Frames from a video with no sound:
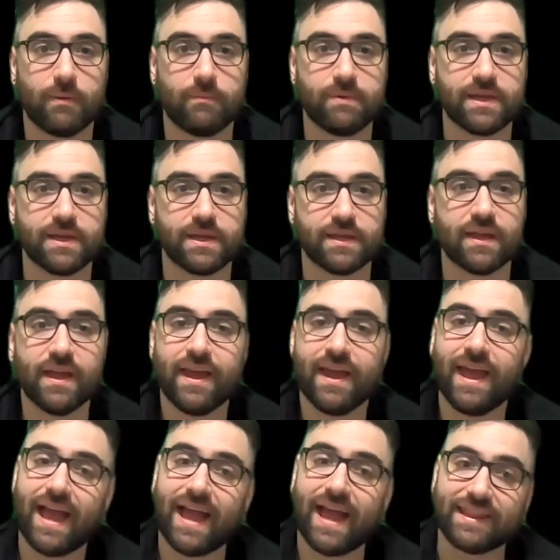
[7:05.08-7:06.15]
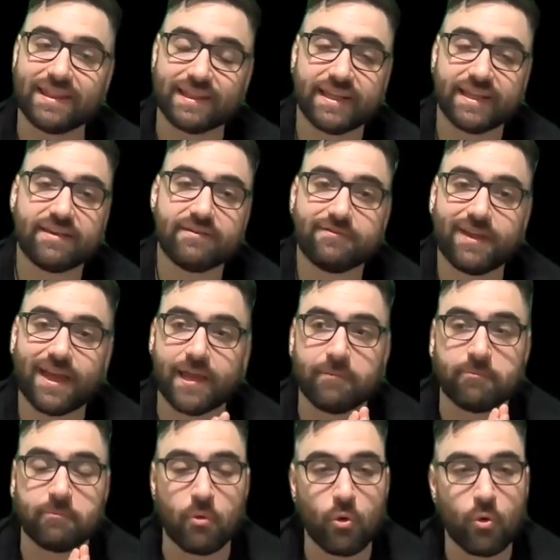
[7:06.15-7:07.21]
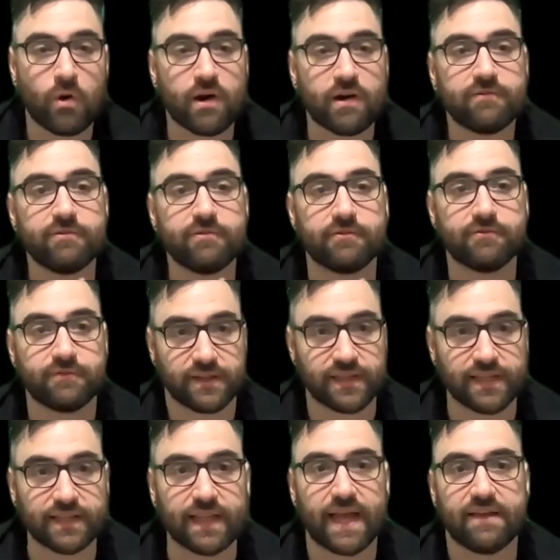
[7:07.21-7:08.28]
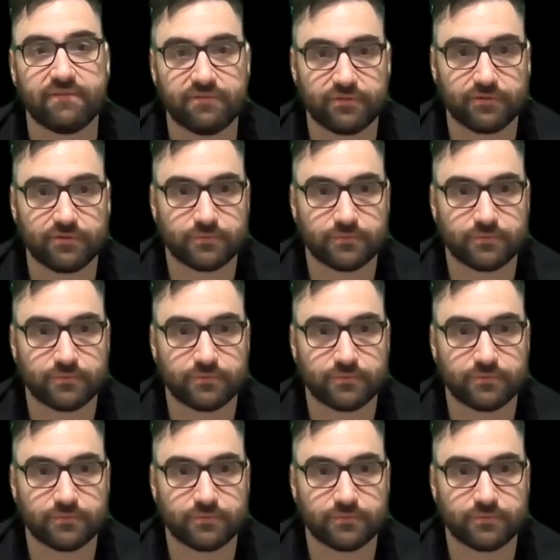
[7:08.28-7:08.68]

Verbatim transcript: being and live a more fulfilling life.